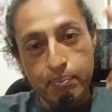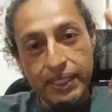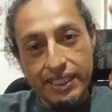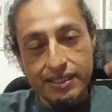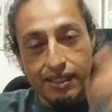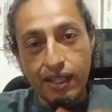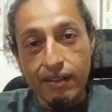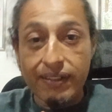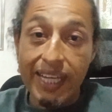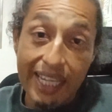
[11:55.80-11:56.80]
Peace,
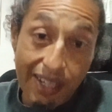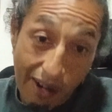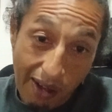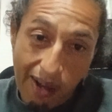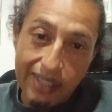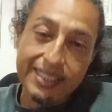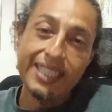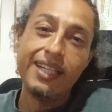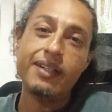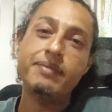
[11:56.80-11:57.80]
love, and law.
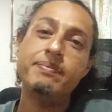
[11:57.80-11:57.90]
Take care.